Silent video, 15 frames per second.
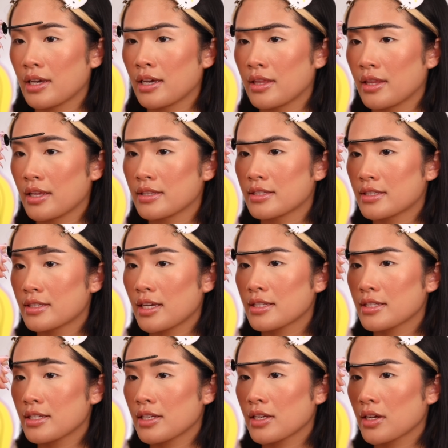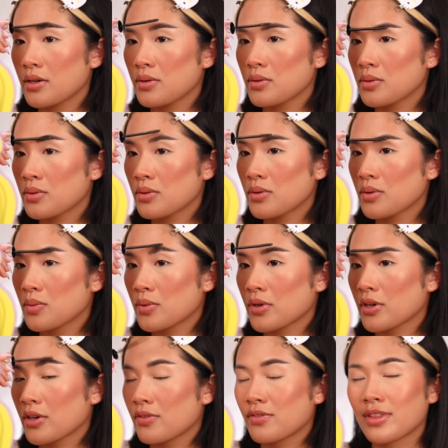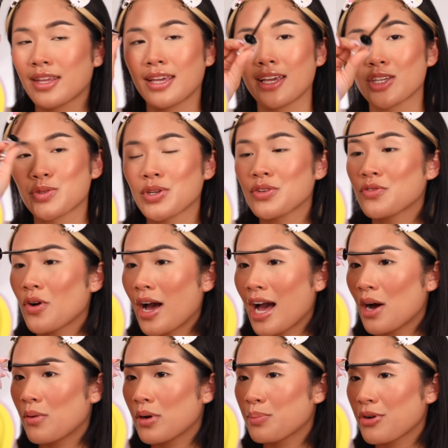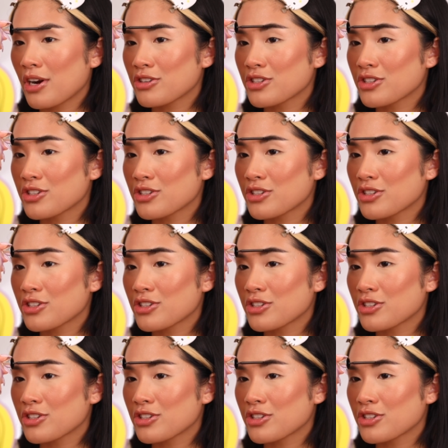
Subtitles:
and then setting it all with the 24-hour brow